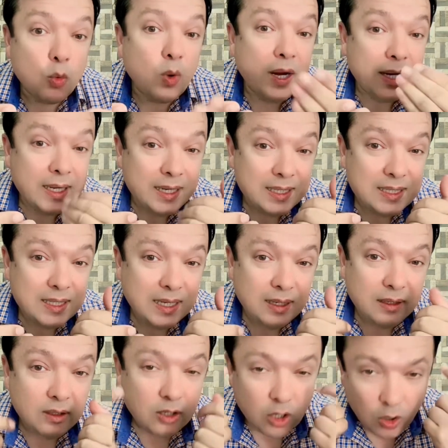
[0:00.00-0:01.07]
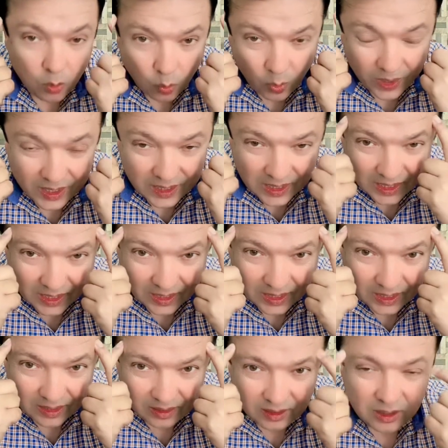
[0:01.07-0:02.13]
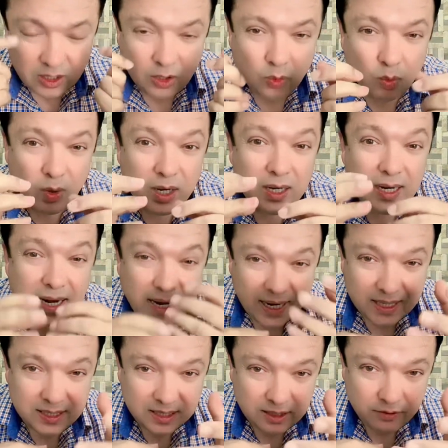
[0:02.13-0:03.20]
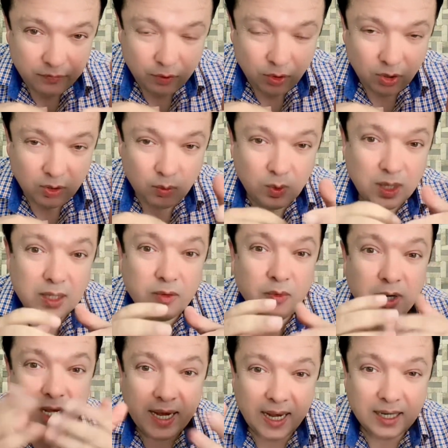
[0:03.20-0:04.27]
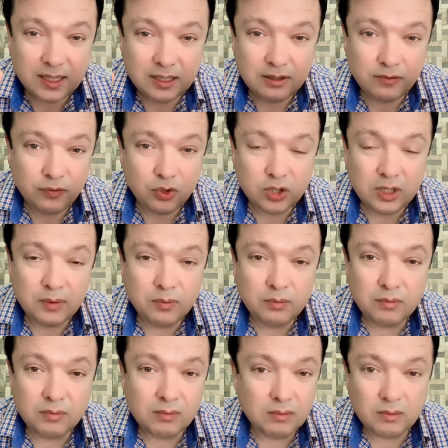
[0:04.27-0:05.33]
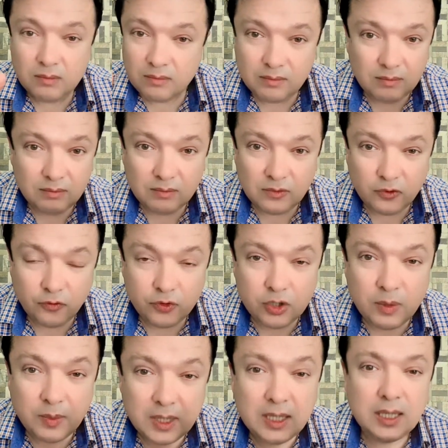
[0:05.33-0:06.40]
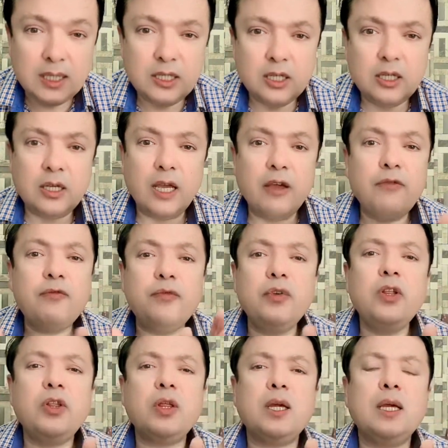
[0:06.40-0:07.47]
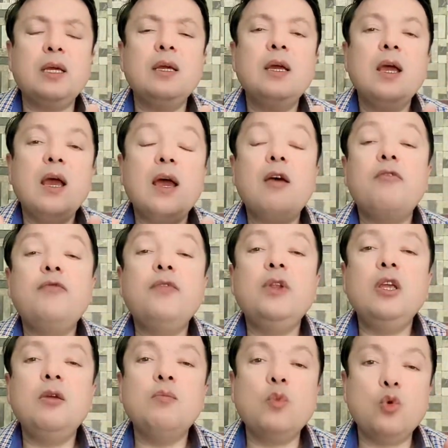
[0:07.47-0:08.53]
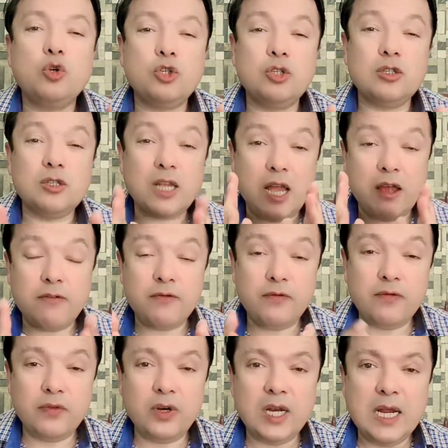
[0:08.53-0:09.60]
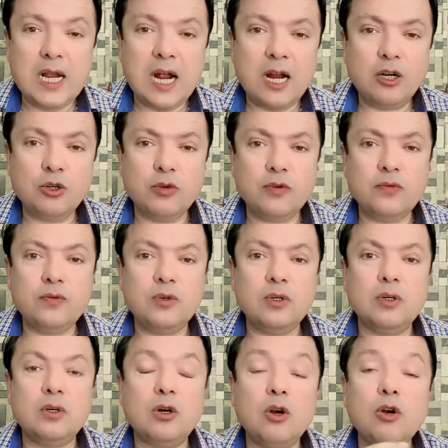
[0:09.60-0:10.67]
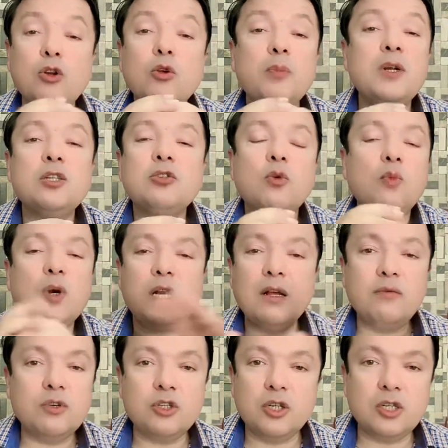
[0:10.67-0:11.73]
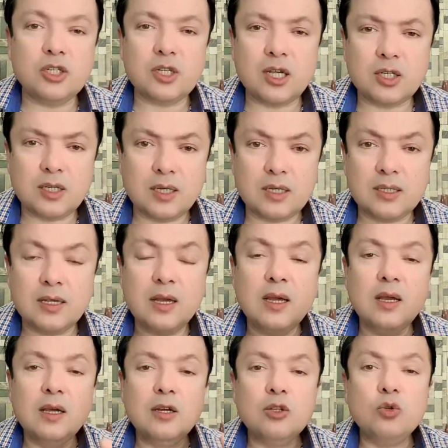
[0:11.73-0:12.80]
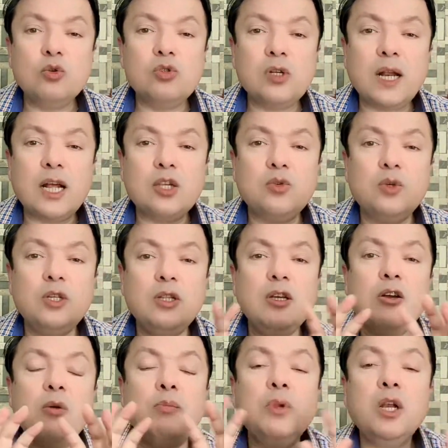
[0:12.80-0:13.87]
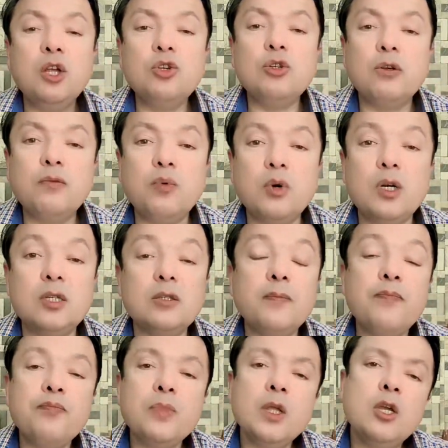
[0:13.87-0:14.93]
while listening, while thinking, while acting for, while reacting for some, it's everything, every emotions, every kind of arguments or whatever the discussion is, those are actually the combination of words.